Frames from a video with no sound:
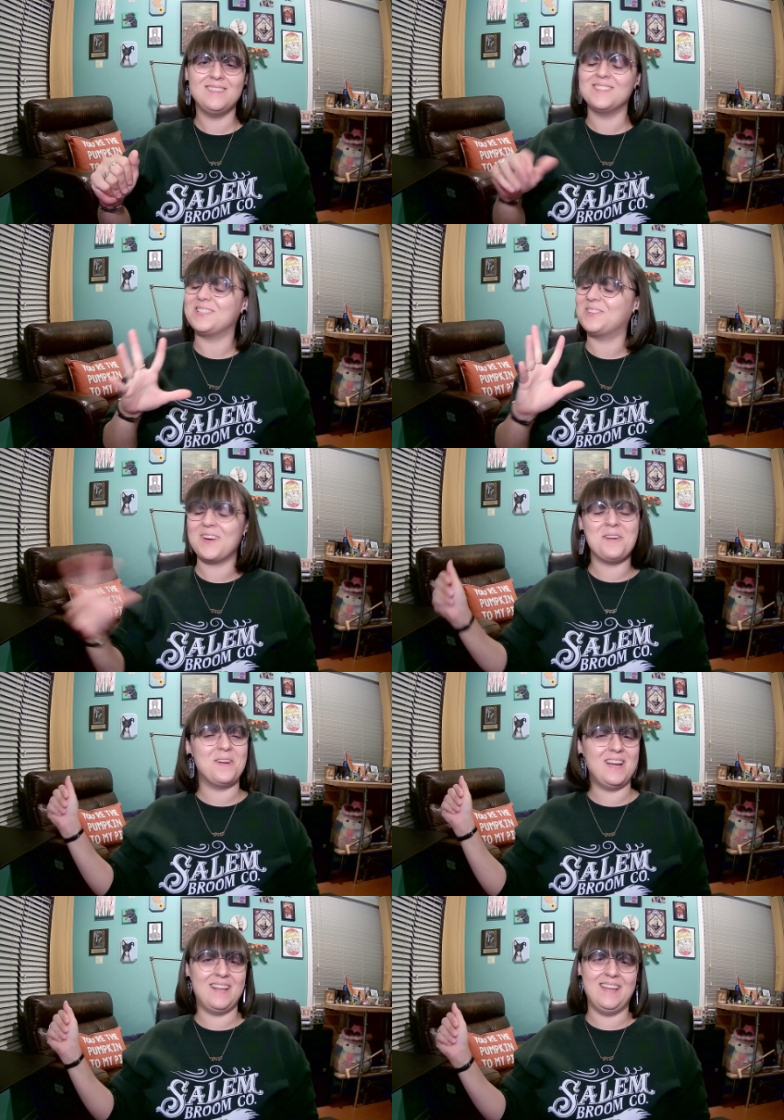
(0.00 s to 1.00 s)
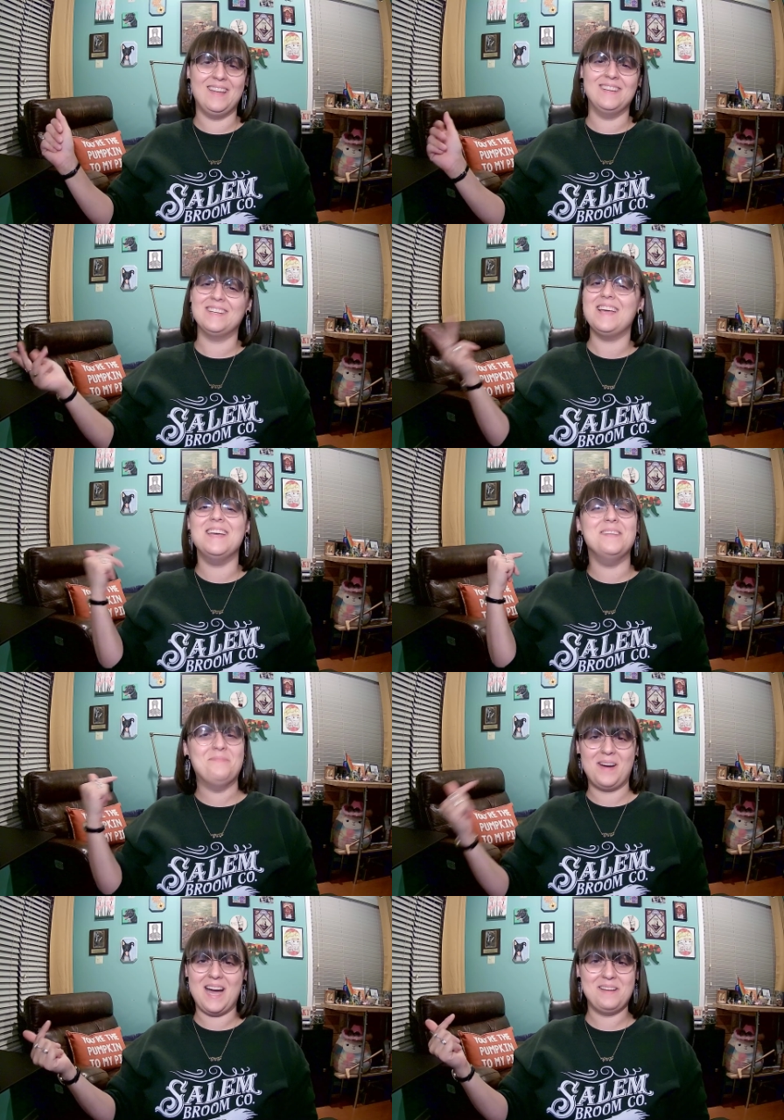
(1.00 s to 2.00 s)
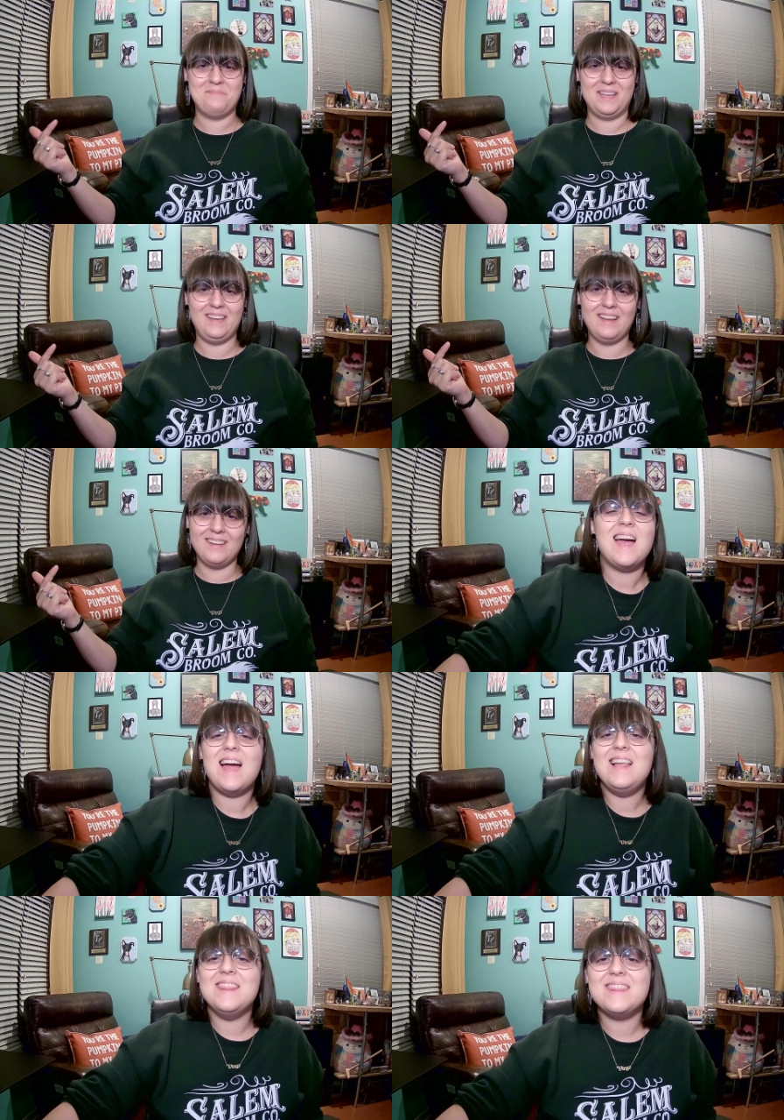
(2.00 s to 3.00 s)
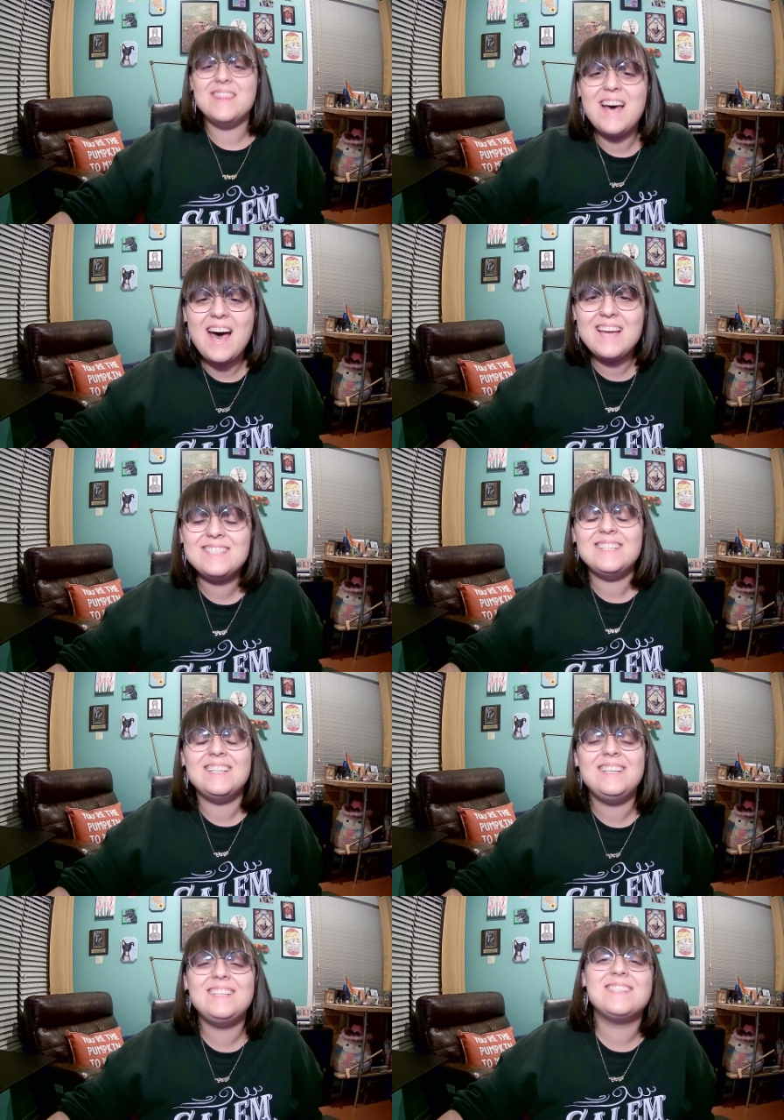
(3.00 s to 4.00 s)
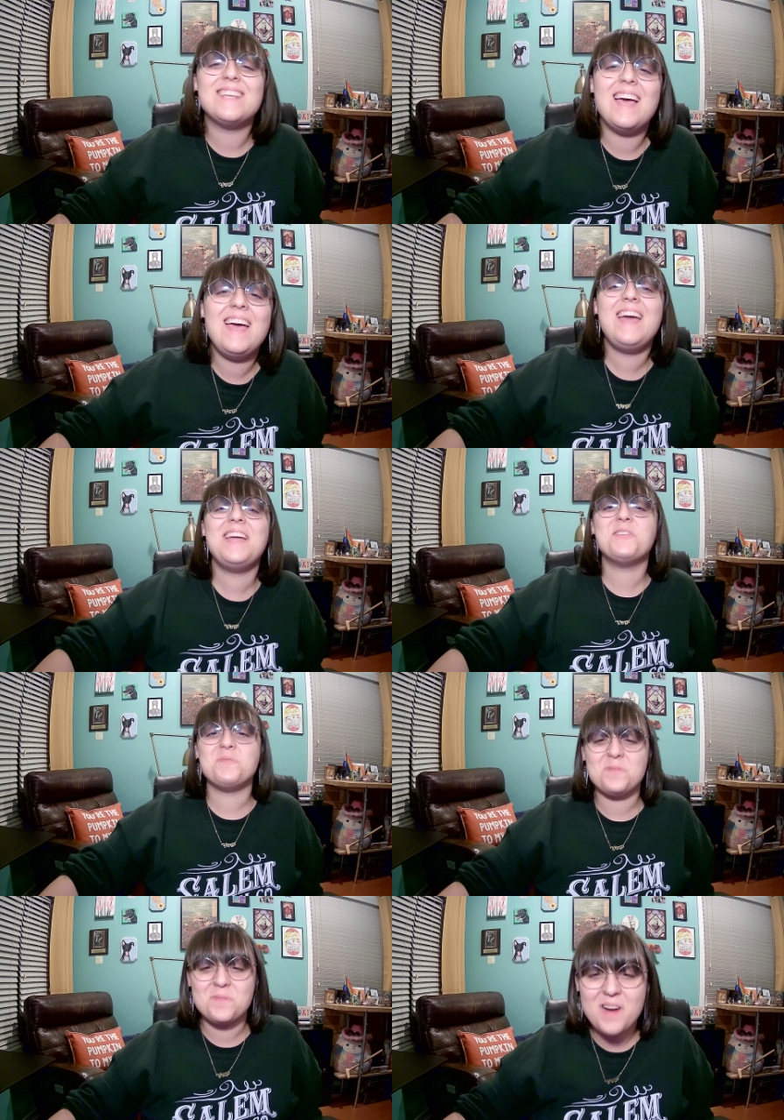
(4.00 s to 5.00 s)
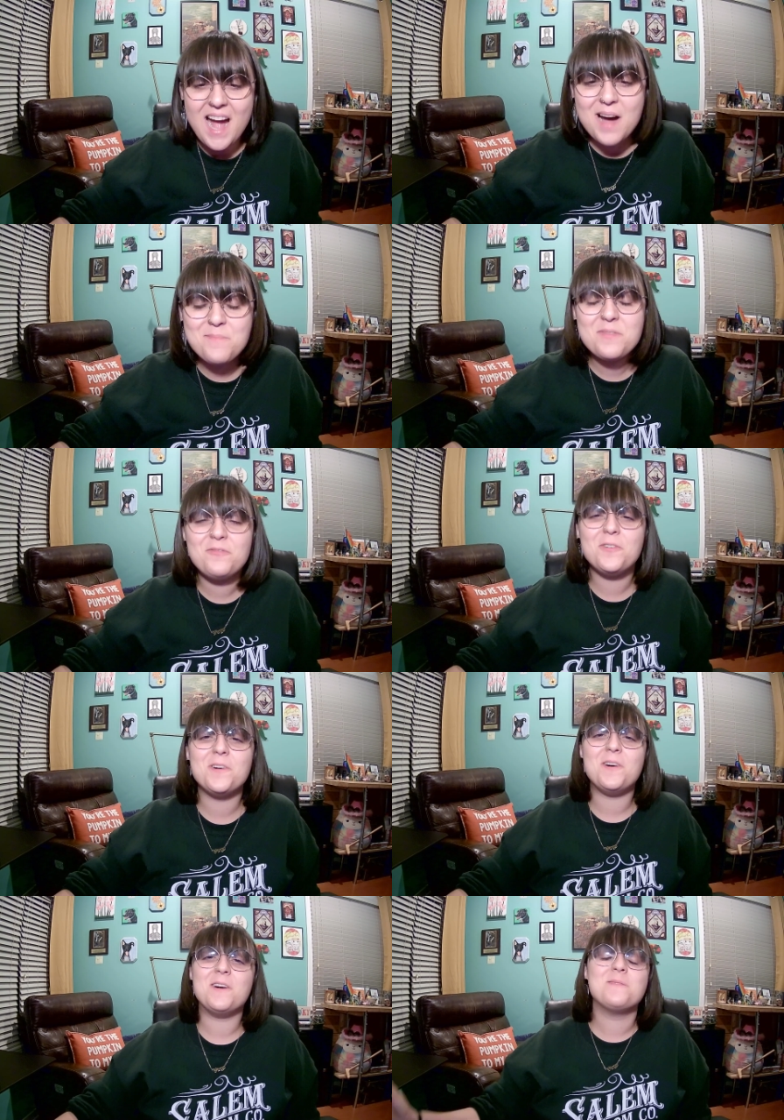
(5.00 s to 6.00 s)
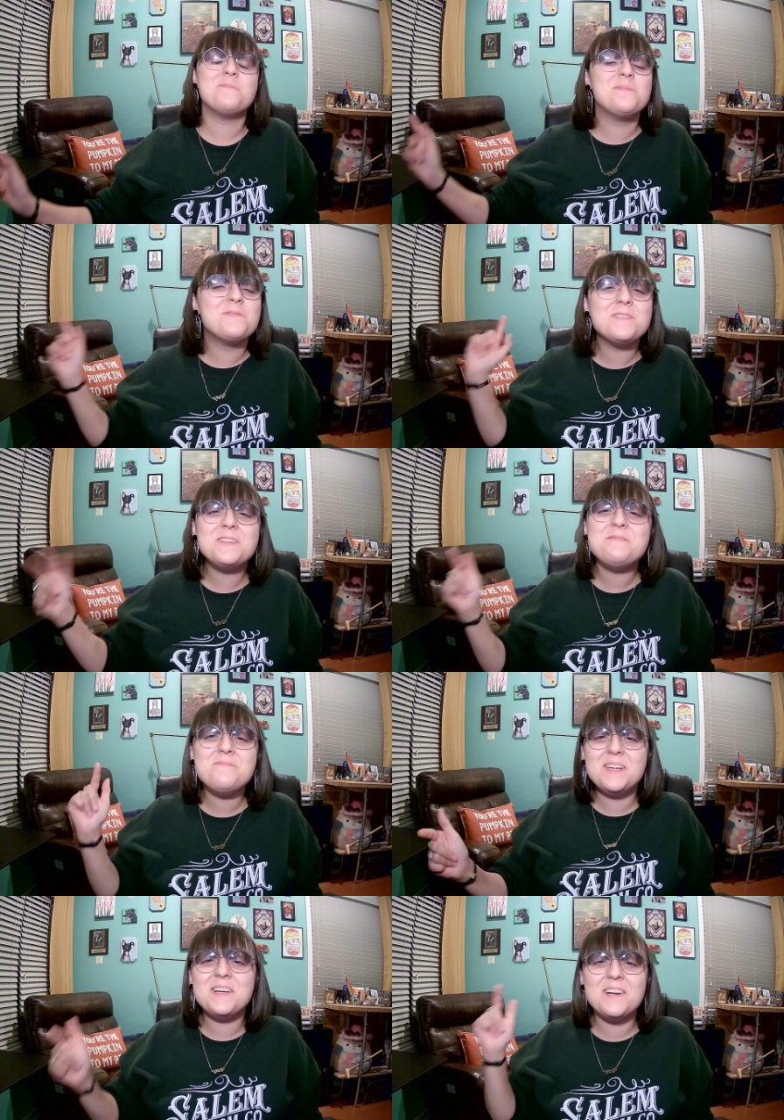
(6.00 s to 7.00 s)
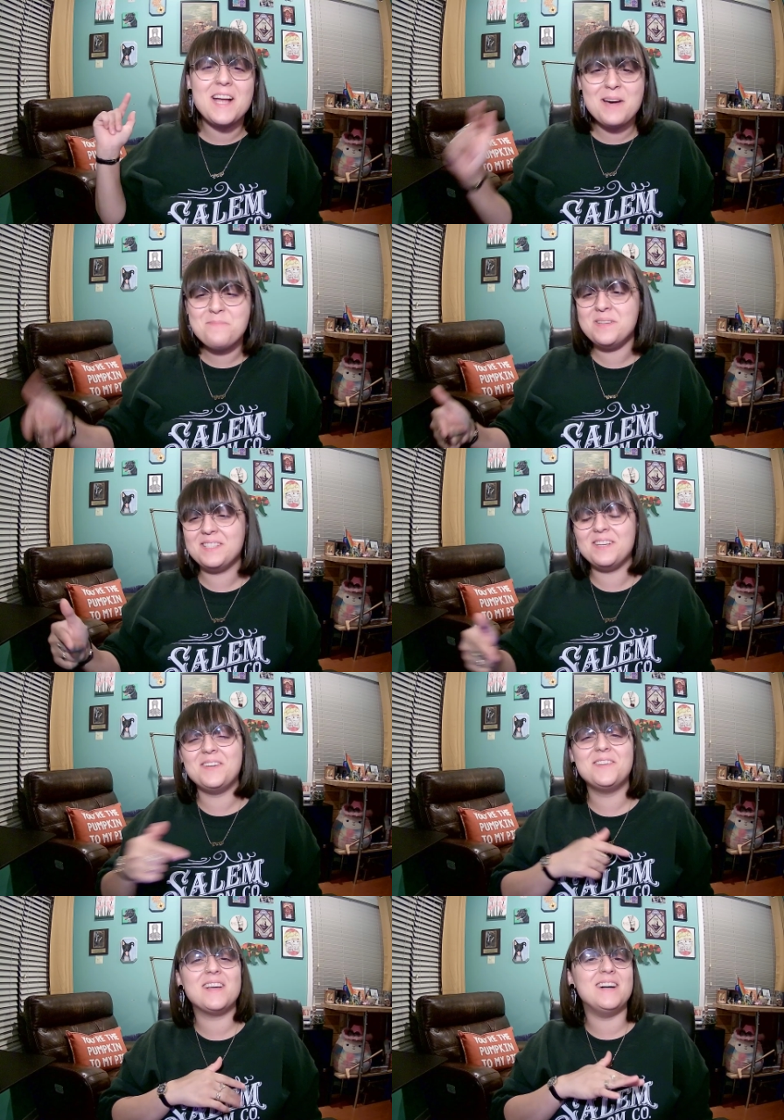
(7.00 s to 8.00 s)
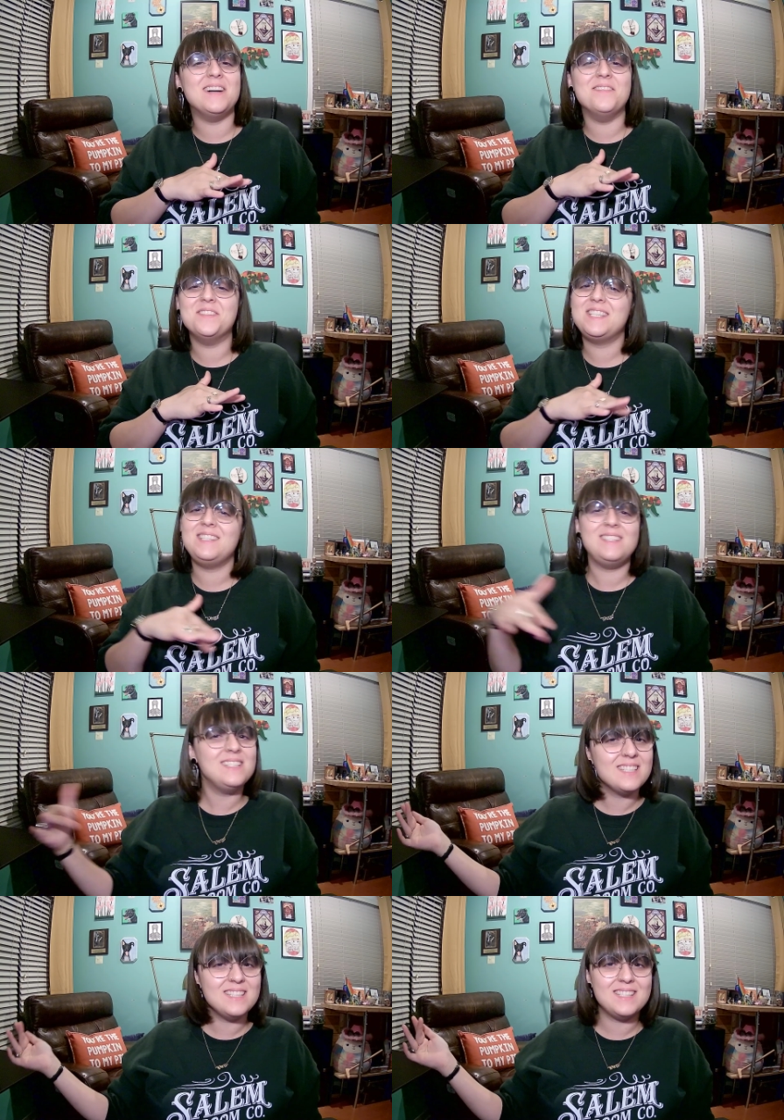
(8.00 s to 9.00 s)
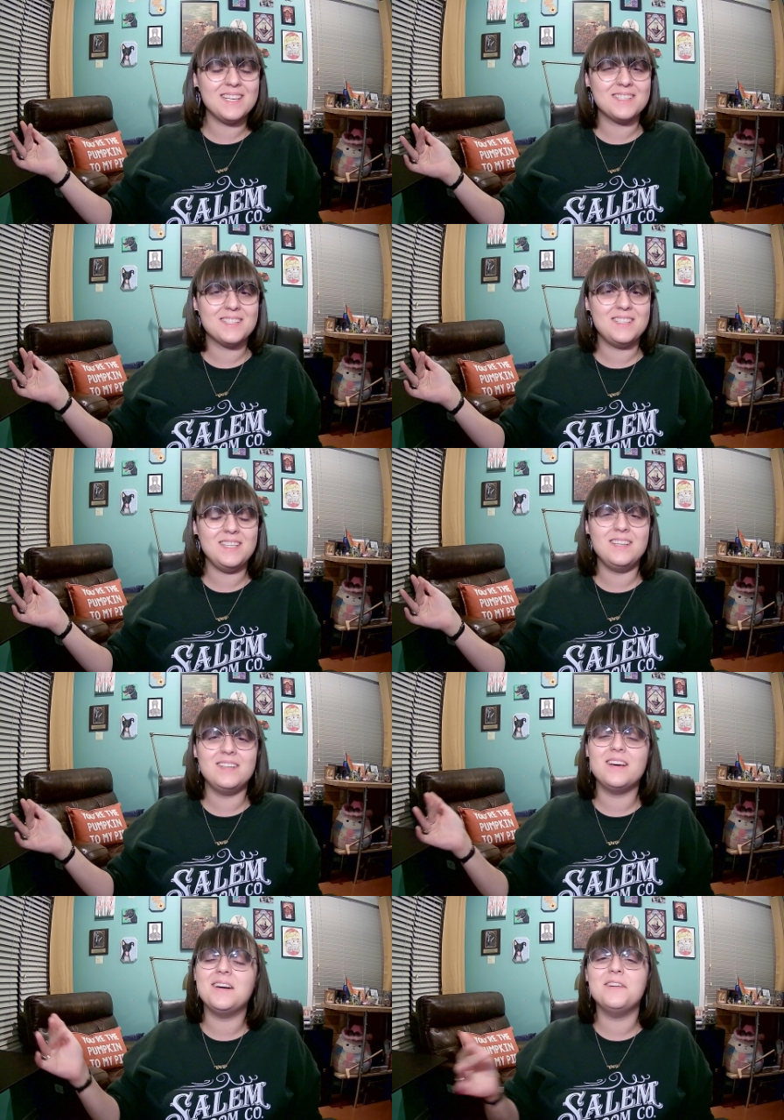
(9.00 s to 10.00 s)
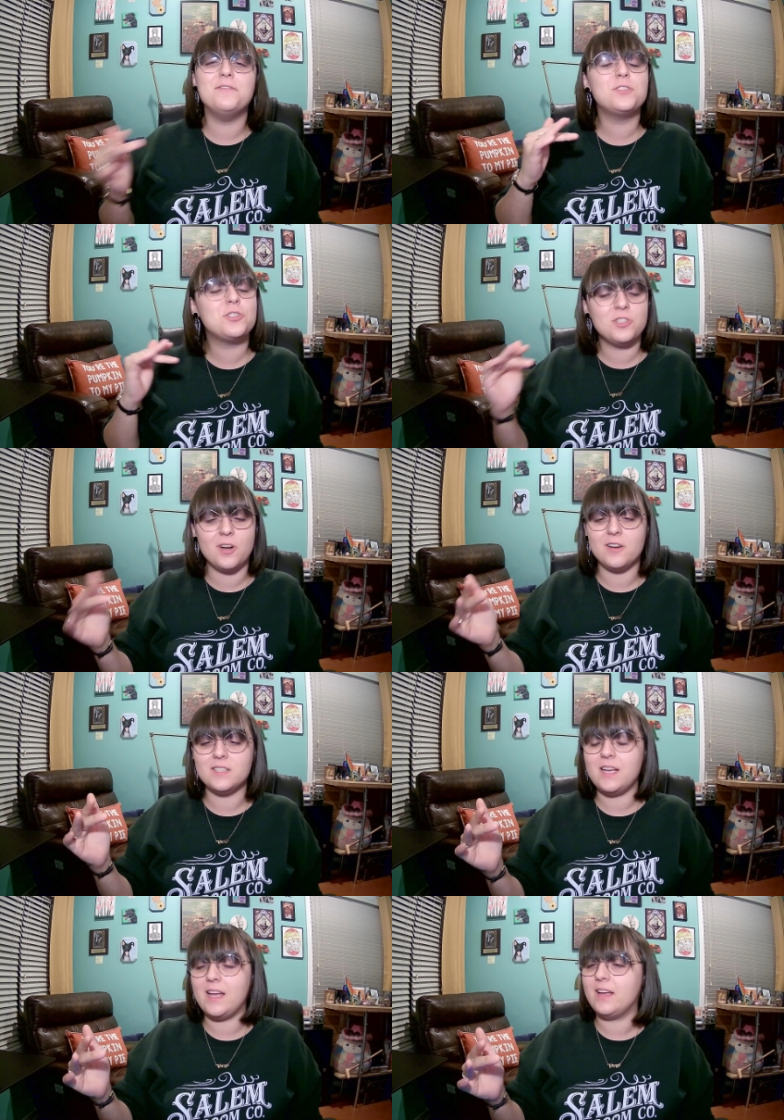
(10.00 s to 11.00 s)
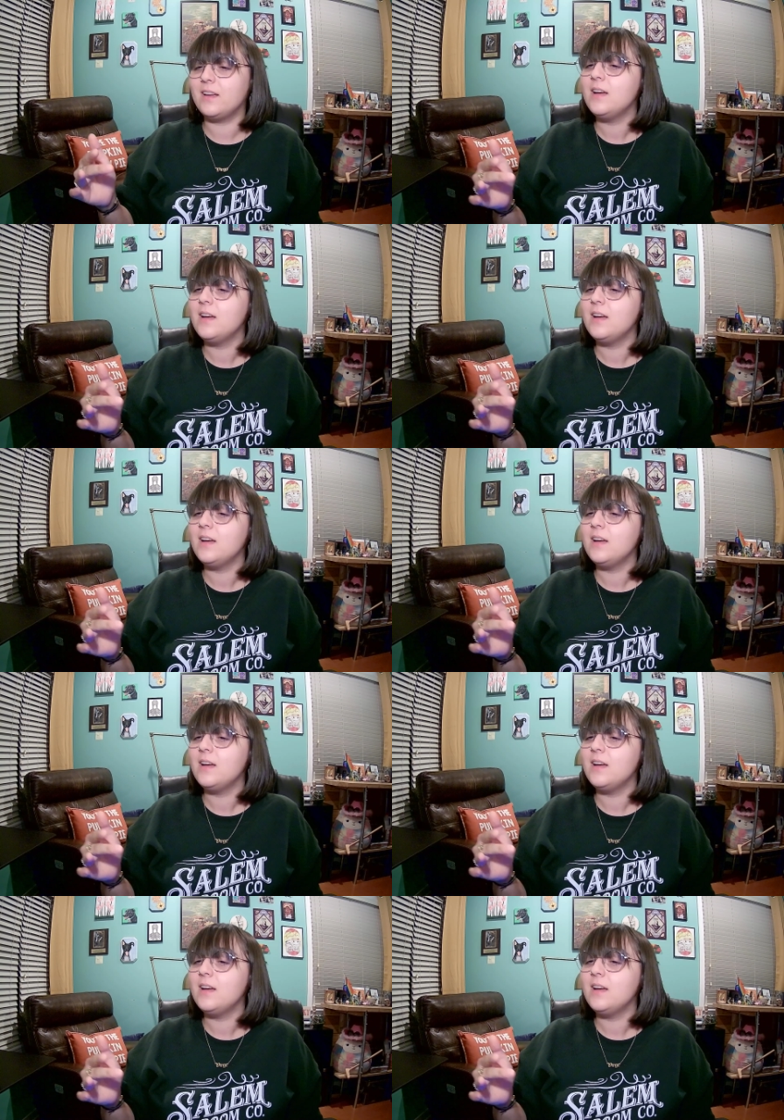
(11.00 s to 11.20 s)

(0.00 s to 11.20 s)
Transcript: It was a great way to end, in my opinion. And that is a wrap for our premiere episode of season sixteen of Shark Tank.